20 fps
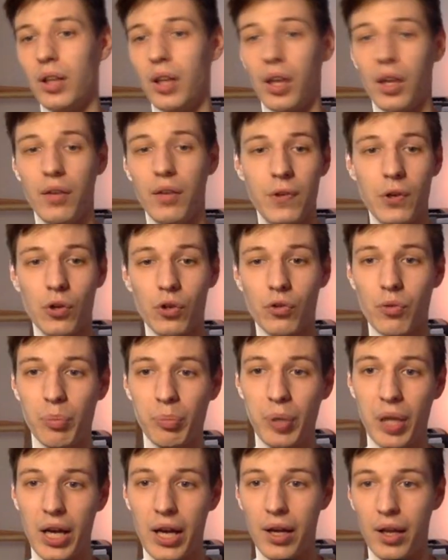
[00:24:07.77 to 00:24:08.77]
If you will
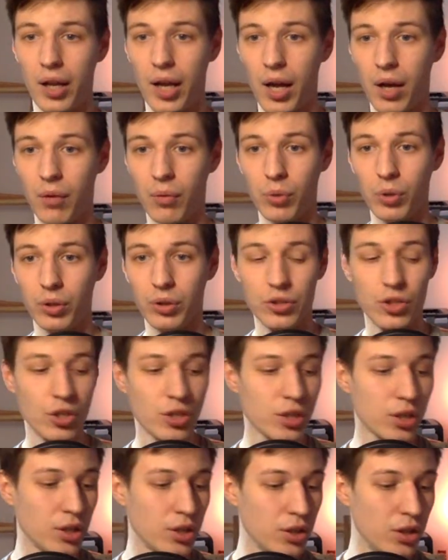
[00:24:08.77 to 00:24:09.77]
reply, I will
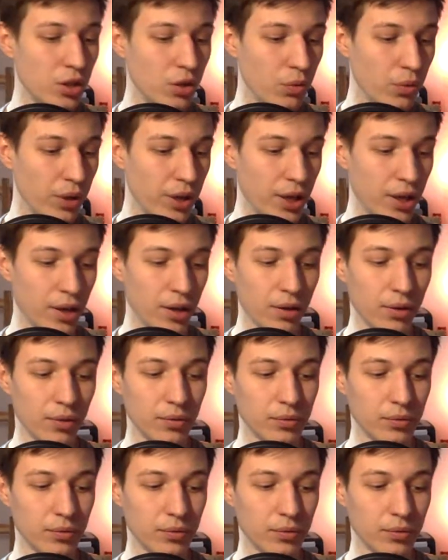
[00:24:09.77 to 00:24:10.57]
just continue that.